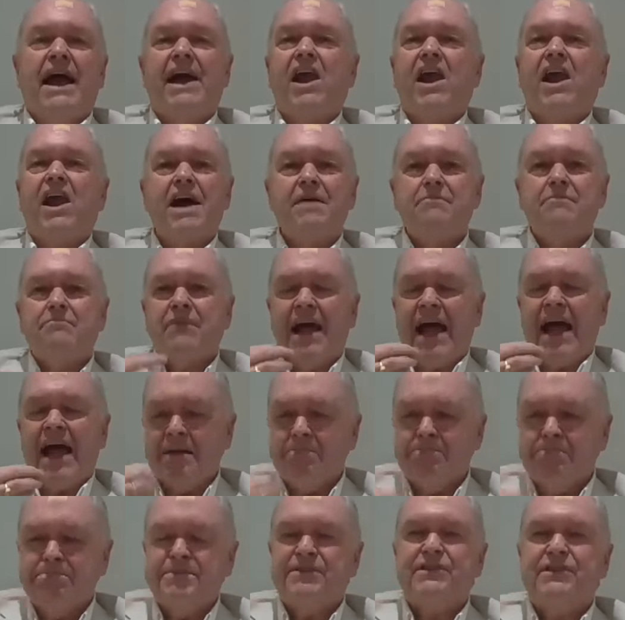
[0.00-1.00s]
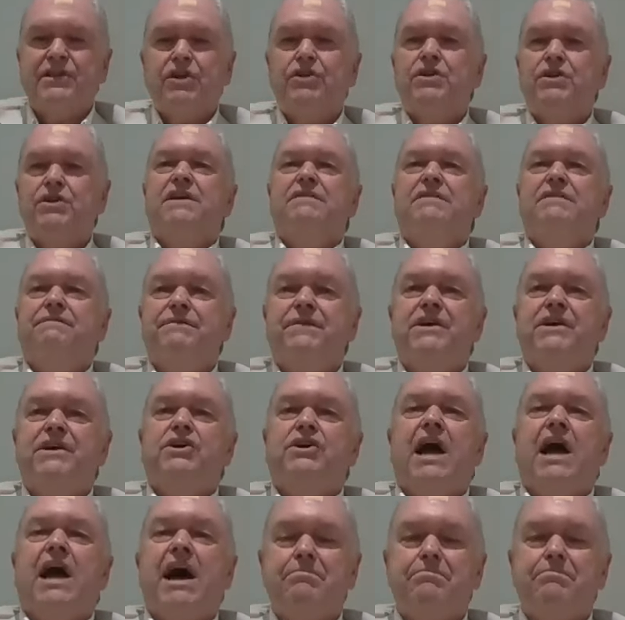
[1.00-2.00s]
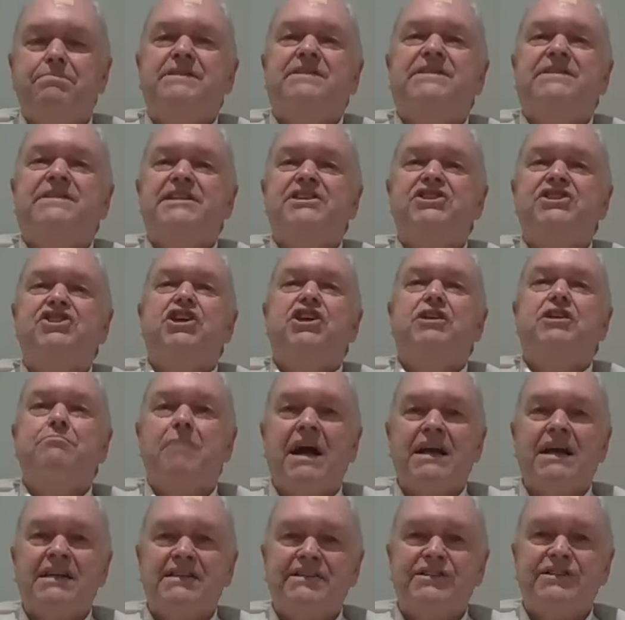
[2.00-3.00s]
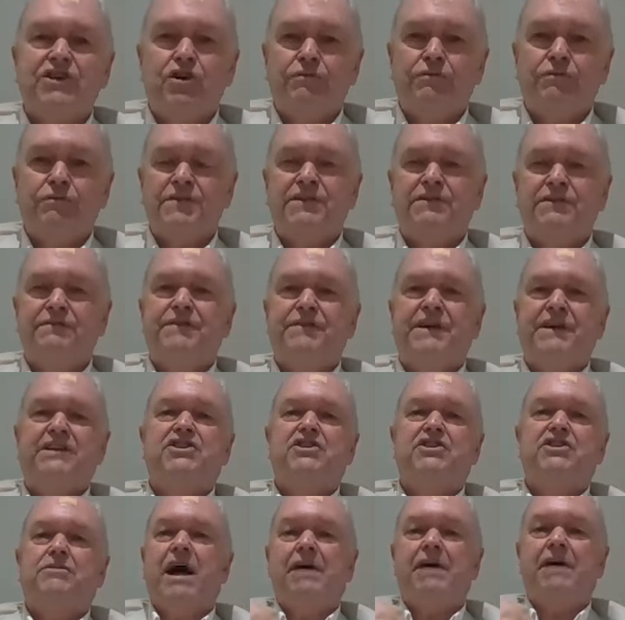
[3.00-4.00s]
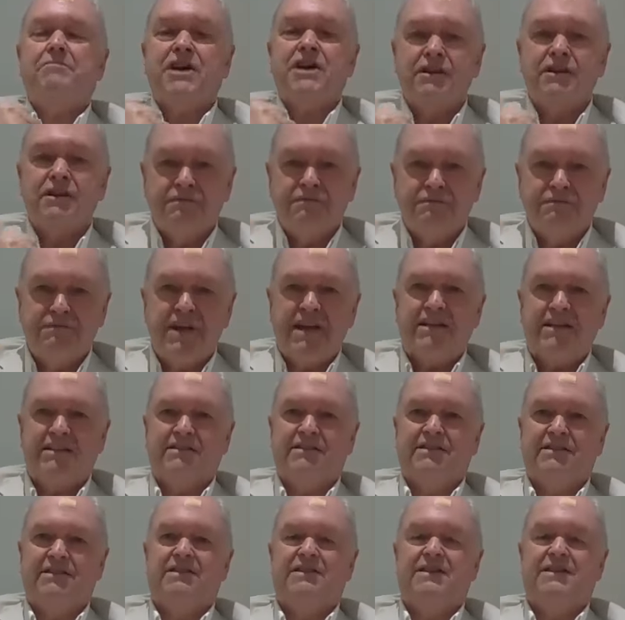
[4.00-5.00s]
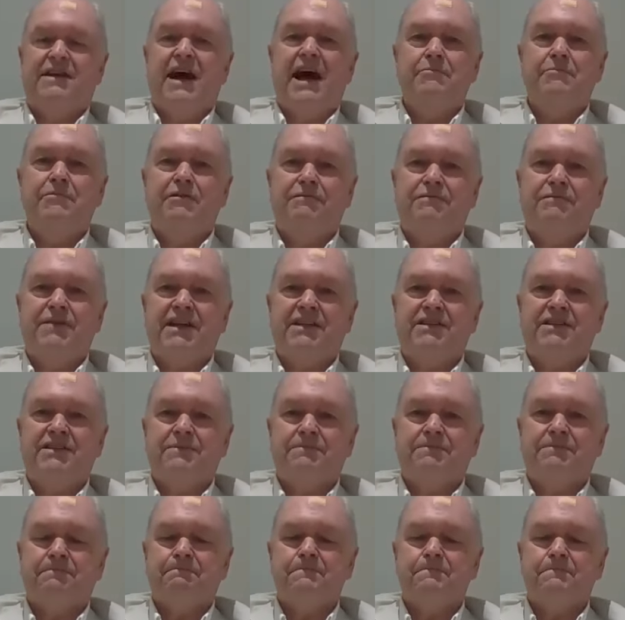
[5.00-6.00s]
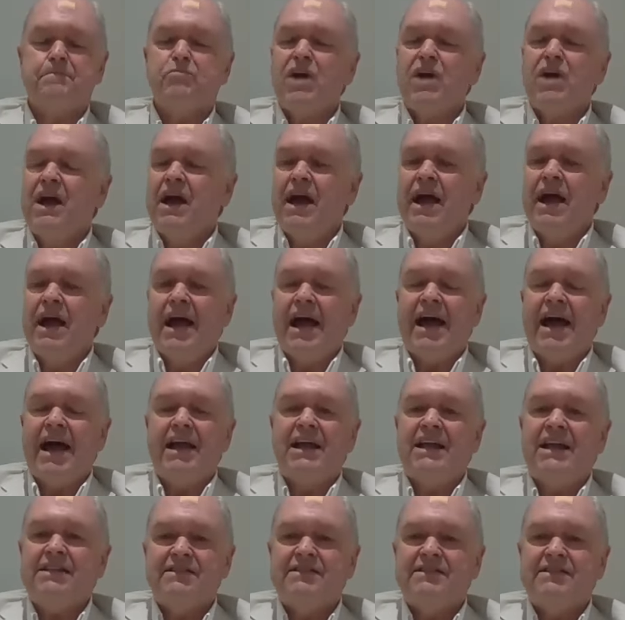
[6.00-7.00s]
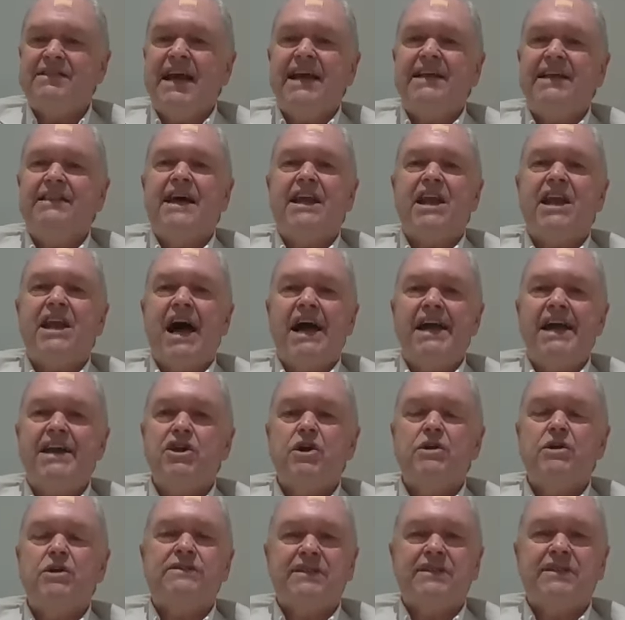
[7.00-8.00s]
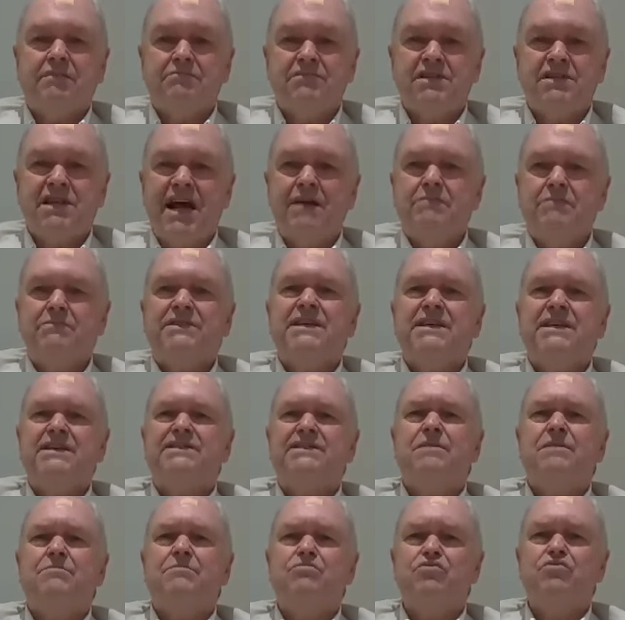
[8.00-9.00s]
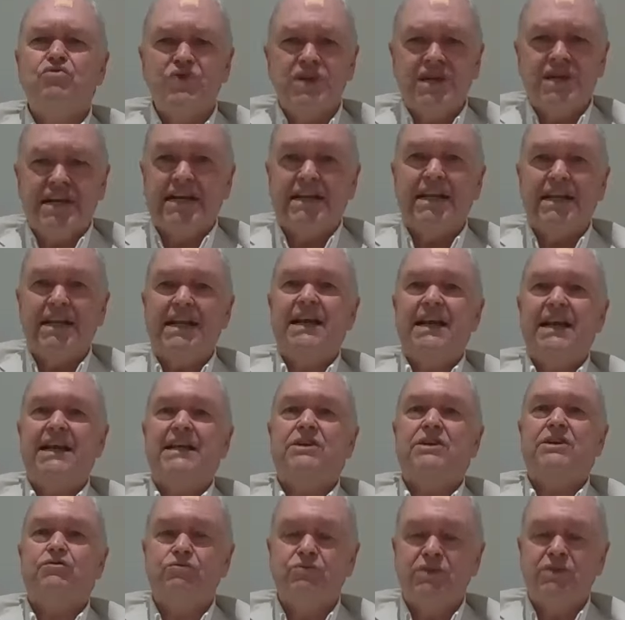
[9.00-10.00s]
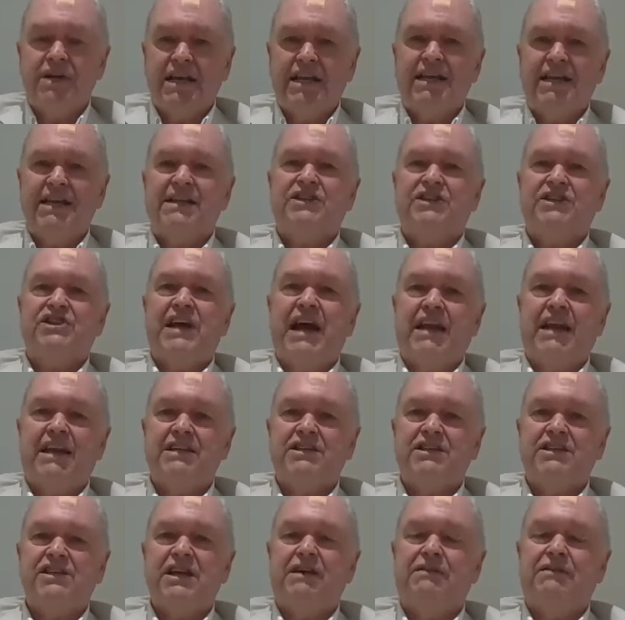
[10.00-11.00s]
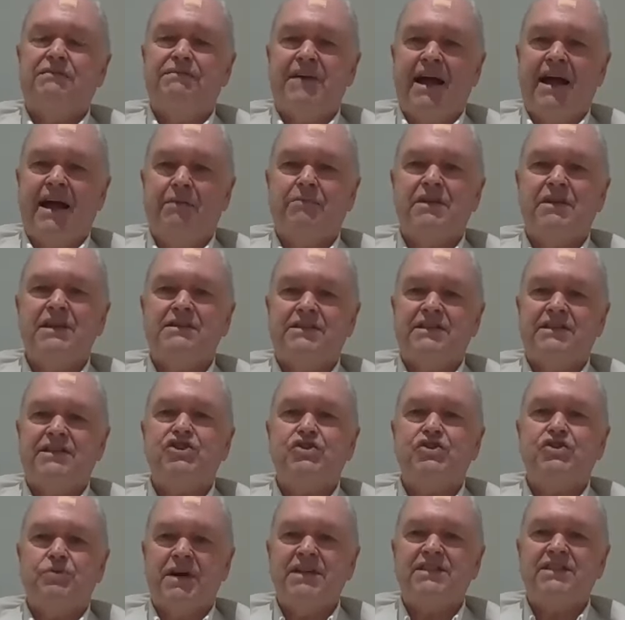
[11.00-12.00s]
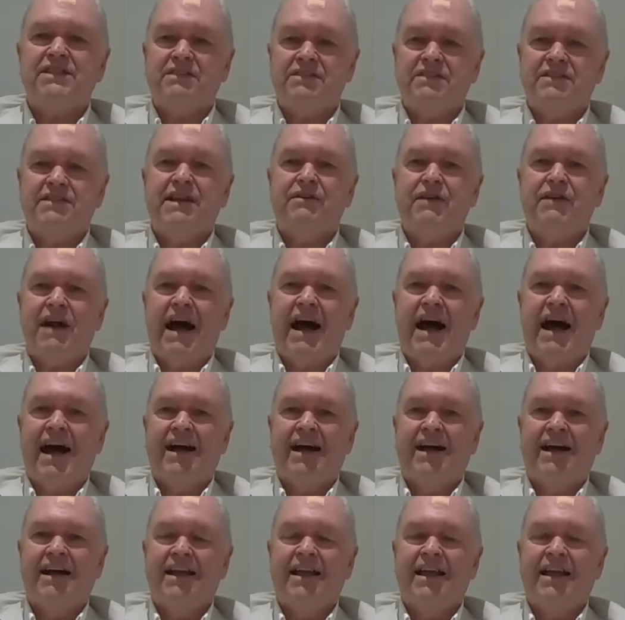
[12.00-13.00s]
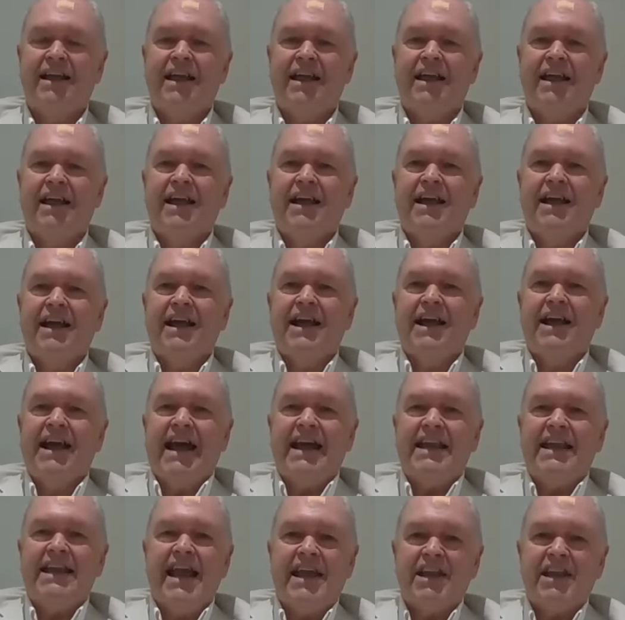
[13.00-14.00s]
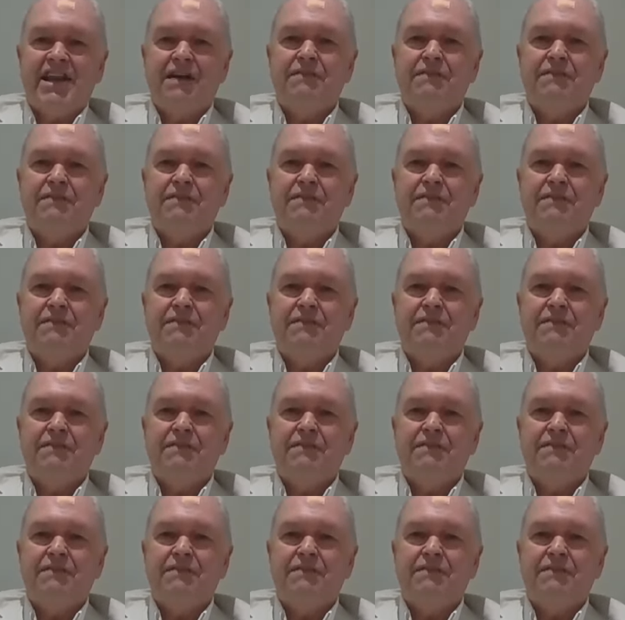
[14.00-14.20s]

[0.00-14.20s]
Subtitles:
And I absolutely feel I position myself as a victim. I'm convinced I'm a victim. And in saying that, I know sometimes there's some really, really challenging family situations. There are. And yet,